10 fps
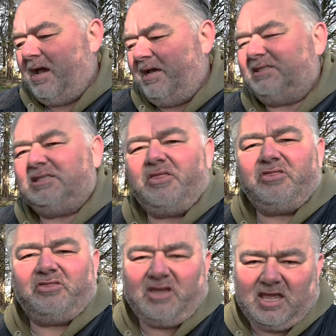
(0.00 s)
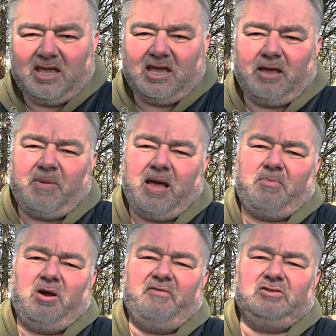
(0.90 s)
is to think about
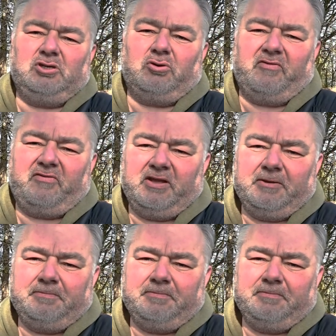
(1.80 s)
my photography.